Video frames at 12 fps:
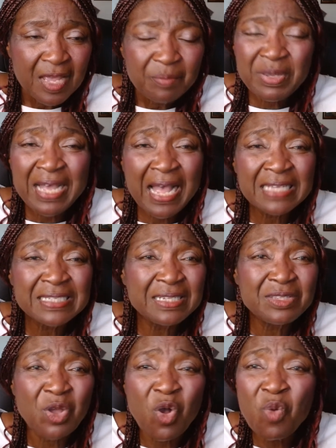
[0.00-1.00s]
Because
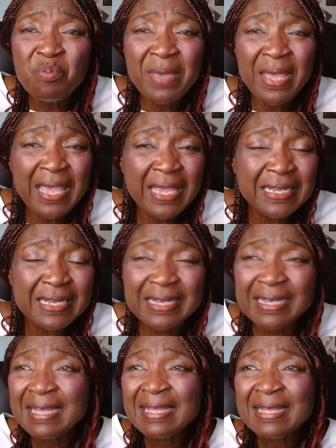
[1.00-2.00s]
it don't
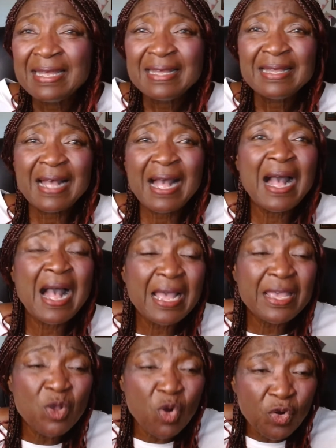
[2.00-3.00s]
make a
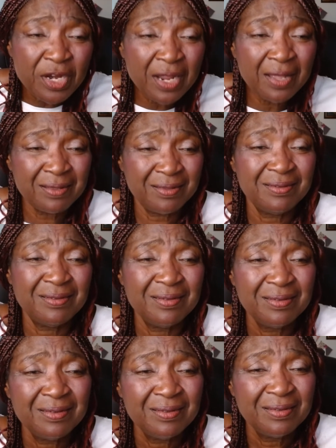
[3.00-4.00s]
iota
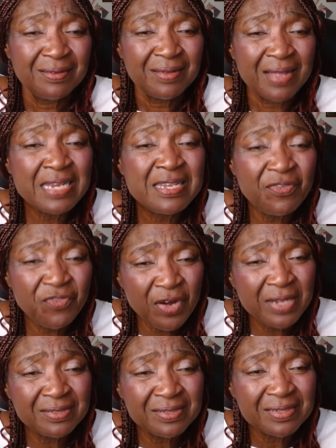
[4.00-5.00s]
a
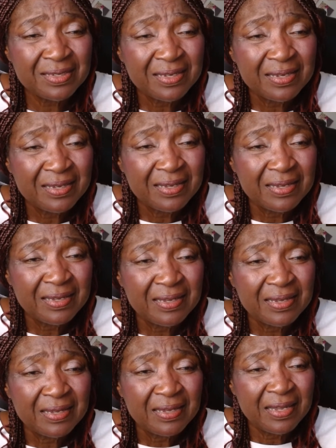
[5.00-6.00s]
difference
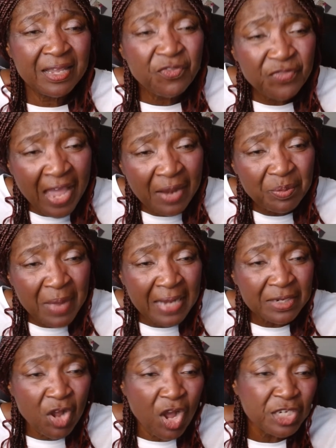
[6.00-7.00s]
if that
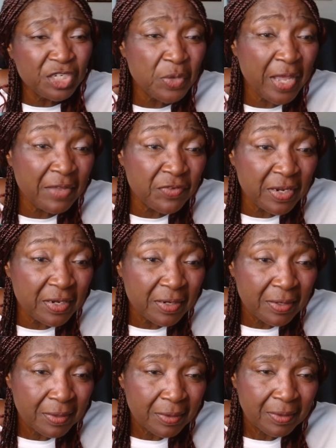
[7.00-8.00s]
man gone to heaven
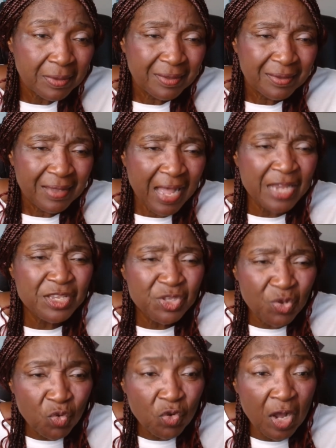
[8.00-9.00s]
and
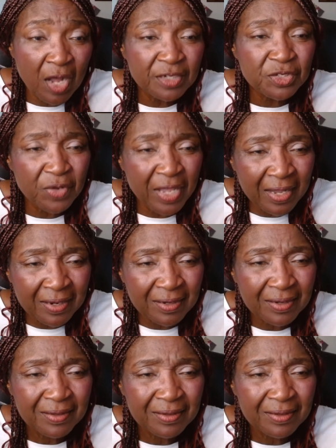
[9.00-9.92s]
you gone to hell.